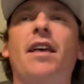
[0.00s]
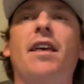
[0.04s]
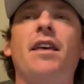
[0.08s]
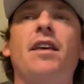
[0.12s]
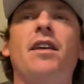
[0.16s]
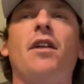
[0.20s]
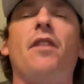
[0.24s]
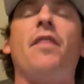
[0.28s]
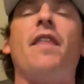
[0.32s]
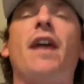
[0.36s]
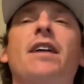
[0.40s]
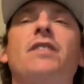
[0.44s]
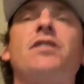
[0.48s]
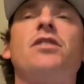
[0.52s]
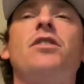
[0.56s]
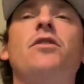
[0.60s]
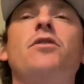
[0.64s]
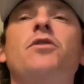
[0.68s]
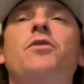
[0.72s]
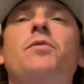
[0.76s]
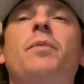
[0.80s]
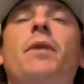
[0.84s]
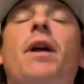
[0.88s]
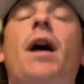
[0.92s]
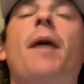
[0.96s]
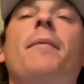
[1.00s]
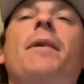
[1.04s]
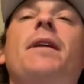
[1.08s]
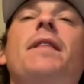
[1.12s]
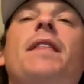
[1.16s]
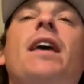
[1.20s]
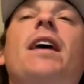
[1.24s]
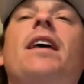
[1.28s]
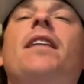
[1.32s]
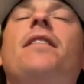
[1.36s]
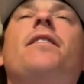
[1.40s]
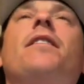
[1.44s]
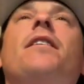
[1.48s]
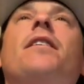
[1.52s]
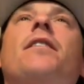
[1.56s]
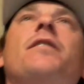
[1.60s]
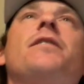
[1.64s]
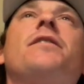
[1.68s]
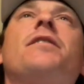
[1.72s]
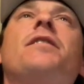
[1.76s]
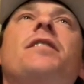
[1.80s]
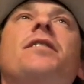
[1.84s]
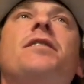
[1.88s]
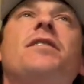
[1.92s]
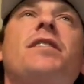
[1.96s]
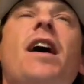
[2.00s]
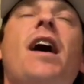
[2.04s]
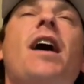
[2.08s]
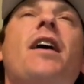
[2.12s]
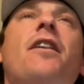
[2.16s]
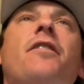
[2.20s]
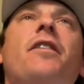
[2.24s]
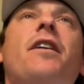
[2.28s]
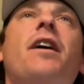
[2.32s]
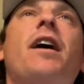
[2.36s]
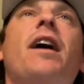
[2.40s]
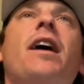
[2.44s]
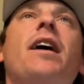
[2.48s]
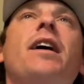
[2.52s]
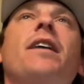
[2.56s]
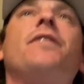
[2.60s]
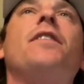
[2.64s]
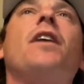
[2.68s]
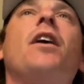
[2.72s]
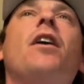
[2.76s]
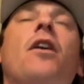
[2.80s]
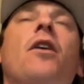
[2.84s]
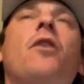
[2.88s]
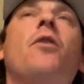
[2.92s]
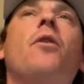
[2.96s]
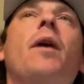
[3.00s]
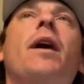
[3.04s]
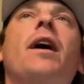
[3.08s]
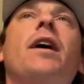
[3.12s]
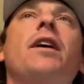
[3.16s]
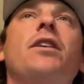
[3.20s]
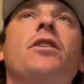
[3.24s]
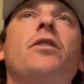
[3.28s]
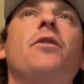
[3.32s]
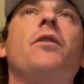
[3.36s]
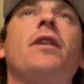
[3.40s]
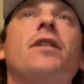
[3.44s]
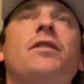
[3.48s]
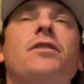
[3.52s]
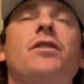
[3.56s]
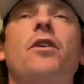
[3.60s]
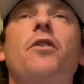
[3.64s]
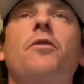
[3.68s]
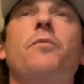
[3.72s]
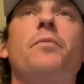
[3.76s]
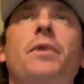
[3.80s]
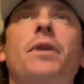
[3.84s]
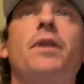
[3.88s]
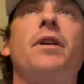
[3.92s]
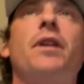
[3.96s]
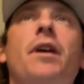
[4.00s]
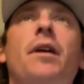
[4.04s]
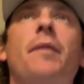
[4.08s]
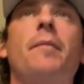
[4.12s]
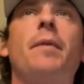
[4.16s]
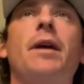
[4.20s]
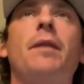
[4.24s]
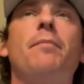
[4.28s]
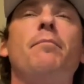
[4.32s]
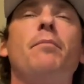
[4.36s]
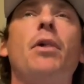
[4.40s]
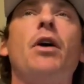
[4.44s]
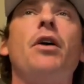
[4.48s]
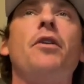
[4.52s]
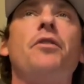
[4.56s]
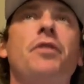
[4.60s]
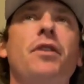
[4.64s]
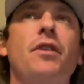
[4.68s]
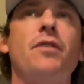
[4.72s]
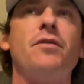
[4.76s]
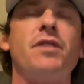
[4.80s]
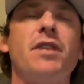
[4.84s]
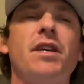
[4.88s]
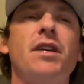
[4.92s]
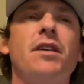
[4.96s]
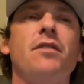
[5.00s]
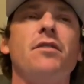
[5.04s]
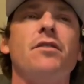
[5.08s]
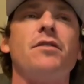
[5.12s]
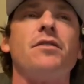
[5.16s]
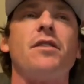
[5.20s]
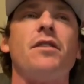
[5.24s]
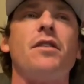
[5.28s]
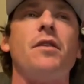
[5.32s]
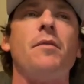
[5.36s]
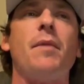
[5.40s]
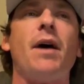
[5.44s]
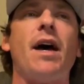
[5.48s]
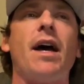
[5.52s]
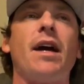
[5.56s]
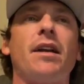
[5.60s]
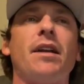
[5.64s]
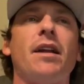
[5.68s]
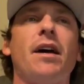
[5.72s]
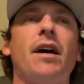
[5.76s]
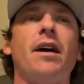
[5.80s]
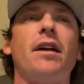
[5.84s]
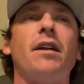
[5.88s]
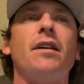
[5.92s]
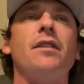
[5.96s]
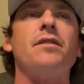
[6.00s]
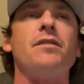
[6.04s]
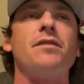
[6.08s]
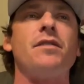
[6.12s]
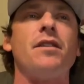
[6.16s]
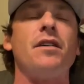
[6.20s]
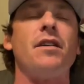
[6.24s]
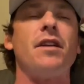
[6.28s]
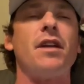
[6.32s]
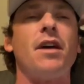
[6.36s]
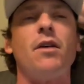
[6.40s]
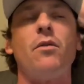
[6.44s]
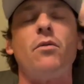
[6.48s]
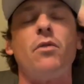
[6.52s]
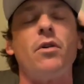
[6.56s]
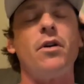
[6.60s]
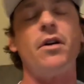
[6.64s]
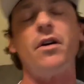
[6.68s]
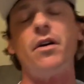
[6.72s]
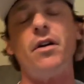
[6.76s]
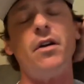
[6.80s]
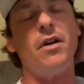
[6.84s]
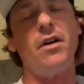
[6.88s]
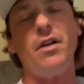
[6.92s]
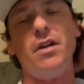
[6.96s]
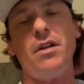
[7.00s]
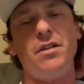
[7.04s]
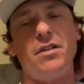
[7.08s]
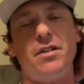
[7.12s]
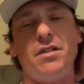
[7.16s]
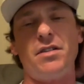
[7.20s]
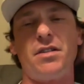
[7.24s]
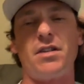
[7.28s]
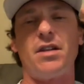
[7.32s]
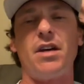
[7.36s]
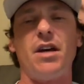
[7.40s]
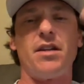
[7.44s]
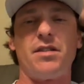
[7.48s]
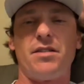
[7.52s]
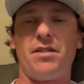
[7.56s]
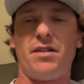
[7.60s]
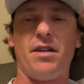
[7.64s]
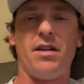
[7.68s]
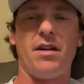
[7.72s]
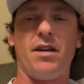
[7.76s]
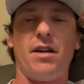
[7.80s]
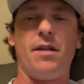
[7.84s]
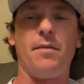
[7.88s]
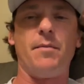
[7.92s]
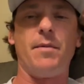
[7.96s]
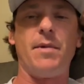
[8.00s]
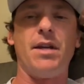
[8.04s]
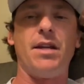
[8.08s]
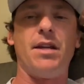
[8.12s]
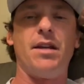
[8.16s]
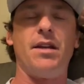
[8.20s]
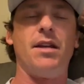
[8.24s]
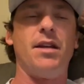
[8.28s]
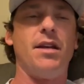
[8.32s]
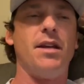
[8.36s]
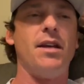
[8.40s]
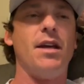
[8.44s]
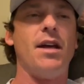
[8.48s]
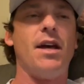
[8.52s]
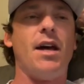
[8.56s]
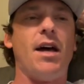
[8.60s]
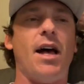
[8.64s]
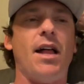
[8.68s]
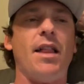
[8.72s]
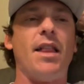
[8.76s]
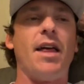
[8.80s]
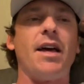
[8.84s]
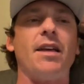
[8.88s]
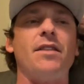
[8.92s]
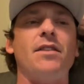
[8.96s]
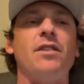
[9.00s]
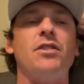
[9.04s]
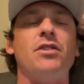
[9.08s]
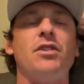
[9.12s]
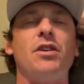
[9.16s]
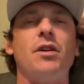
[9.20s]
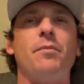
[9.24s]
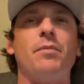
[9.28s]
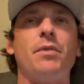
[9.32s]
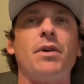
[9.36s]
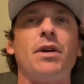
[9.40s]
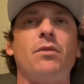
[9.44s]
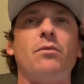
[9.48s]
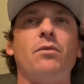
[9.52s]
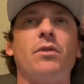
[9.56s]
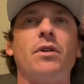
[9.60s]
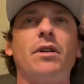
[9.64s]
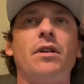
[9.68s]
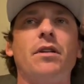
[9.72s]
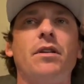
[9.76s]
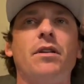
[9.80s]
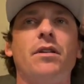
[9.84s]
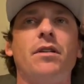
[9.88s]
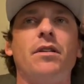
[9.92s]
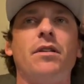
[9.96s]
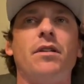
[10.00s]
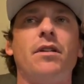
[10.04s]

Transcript: you know that's huge. But I mean it, the the Saturday at the 08 U.S. Open, I mean both those eagles on the back nine on Sunday were disgusting. I mean I like the chip in one